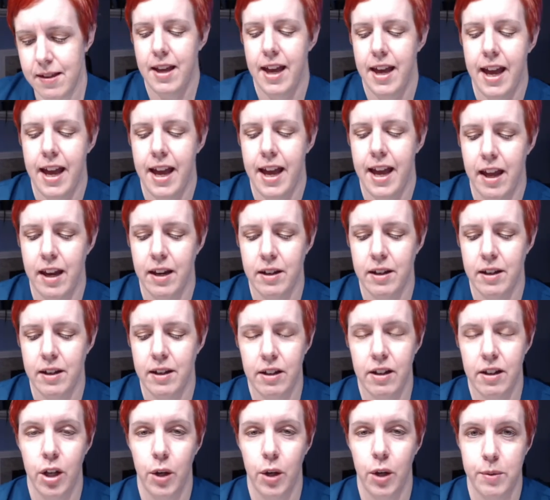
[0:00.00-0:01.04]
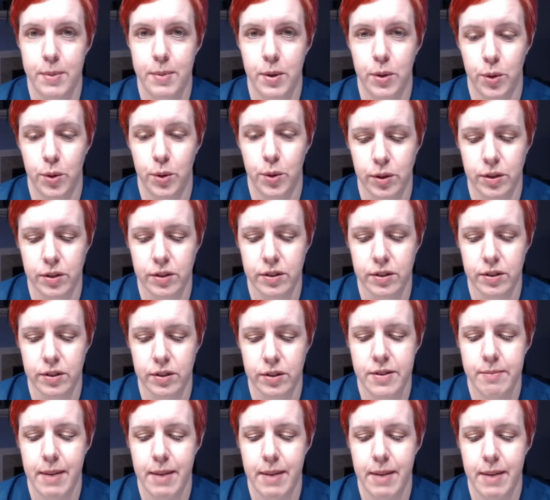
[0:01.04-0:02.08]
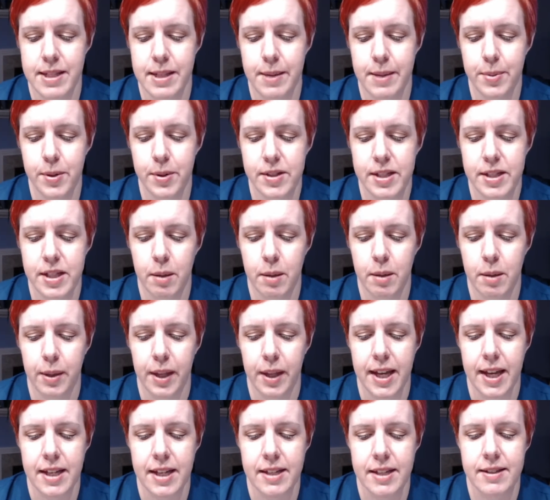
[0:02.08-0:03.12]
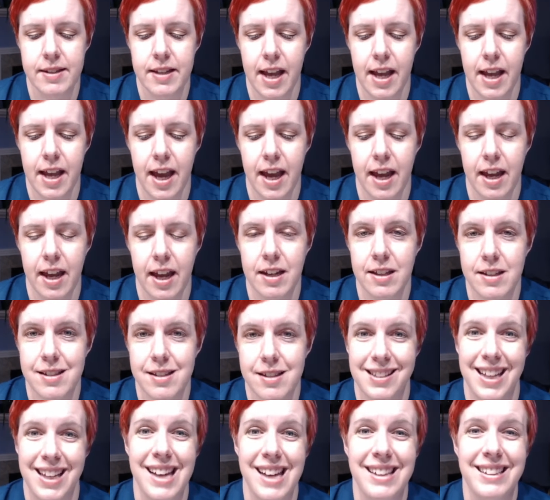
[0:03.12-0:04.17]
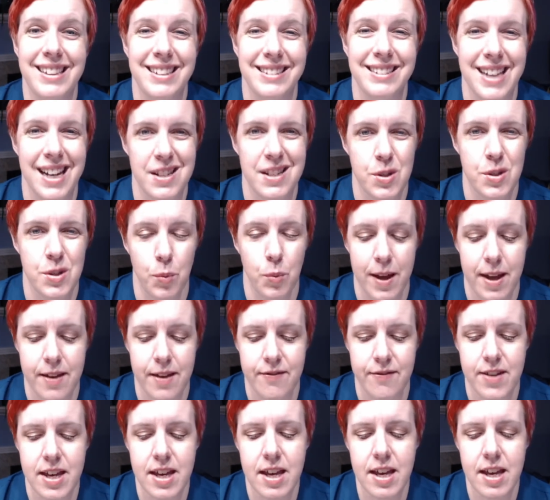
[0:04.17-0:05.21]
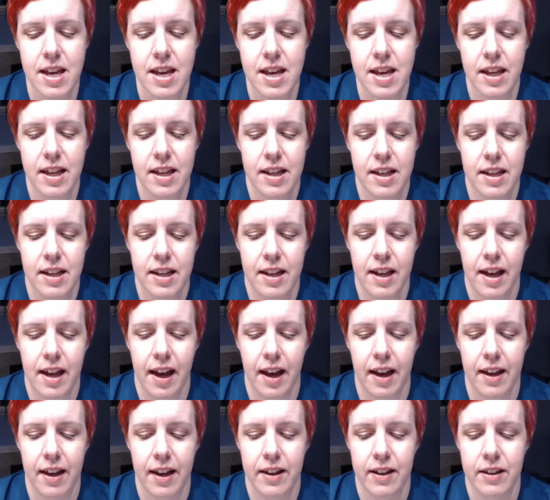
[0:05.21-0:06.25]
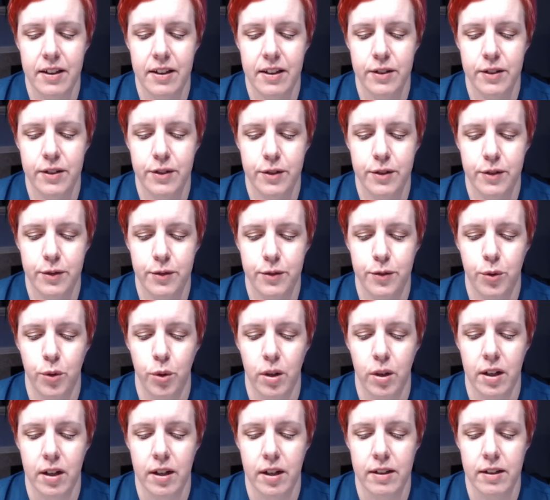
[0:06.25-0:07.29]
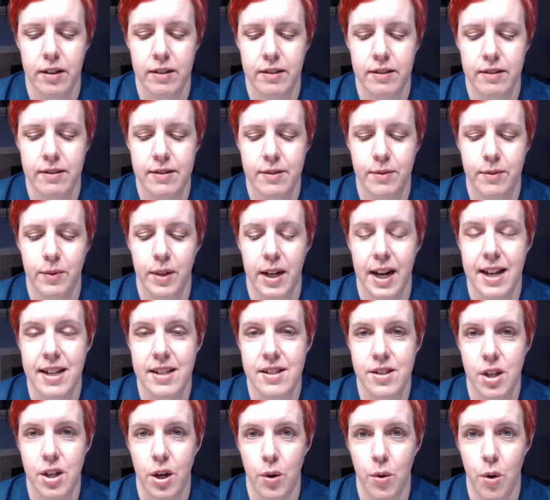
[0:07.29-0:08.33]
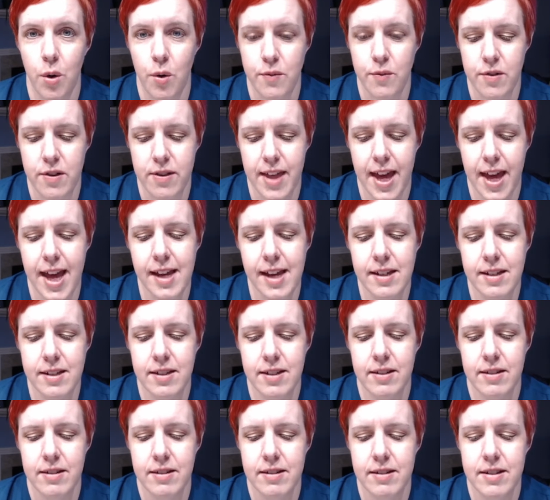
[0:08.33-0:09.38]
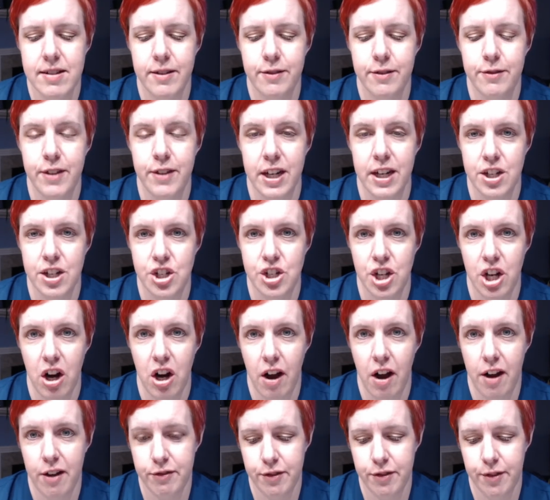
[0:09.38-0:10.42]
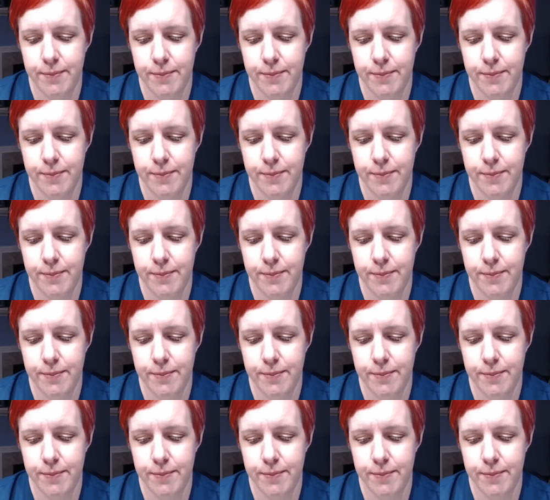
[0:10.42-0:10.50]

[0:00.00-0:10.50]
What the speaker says: And lo and behold, my zipper is in place and slightly less wavy for when I sew over that to finish it off.